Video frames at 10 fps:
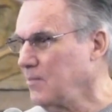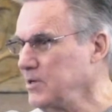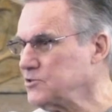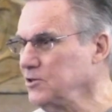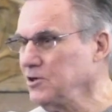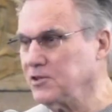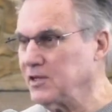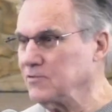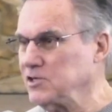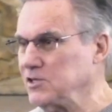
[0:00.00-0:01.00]
I mean, it's a good
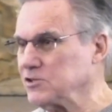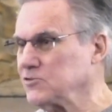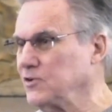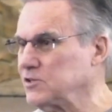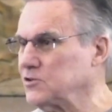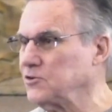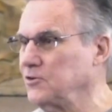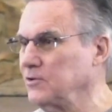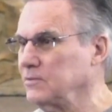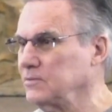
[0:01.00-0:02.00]
thing if Jesus visits
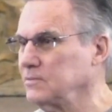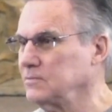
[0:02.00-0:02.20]
you.